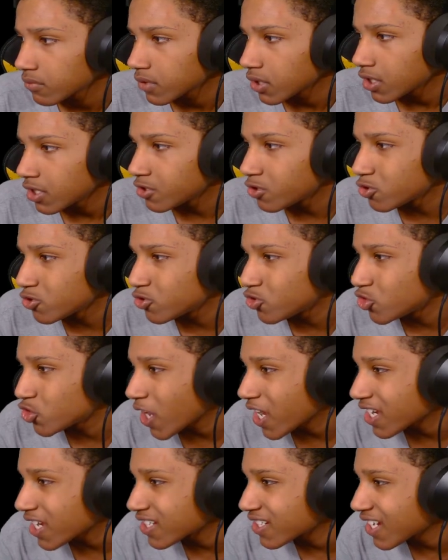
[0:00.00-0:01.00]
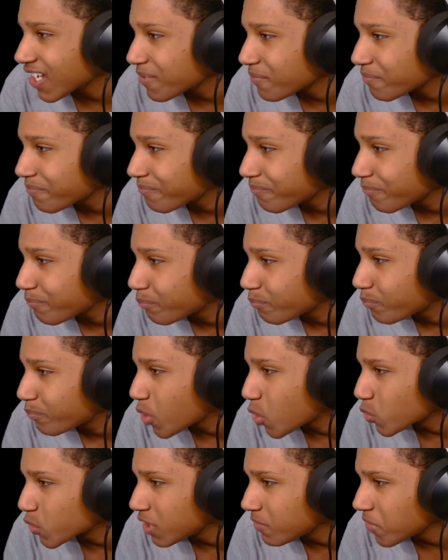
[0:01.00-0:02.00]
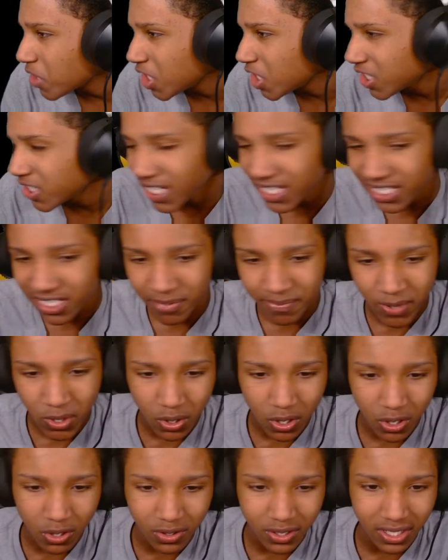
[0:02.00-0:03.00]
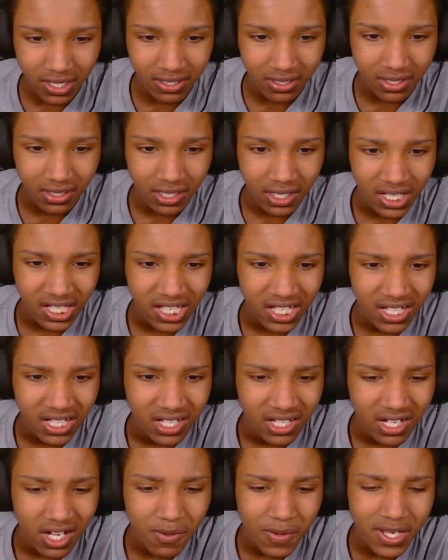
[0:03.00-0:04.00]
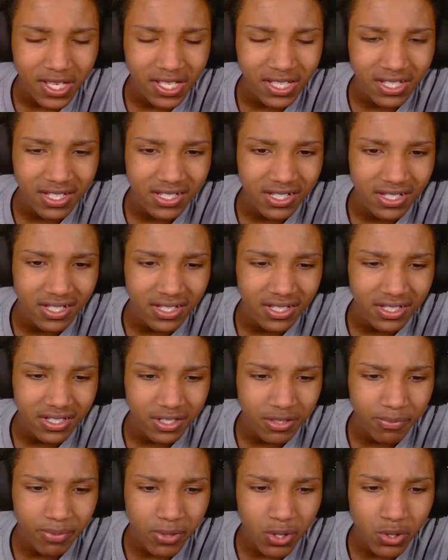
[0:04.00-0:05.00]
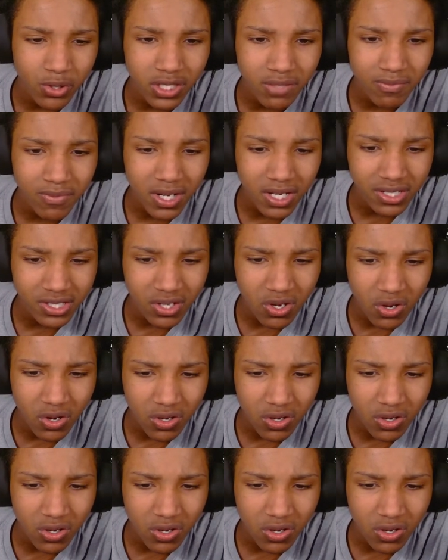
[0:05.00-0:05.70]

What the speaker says: Dude, Dragonite Pokemon? That's a okay. Oh wait, the Pokemon is called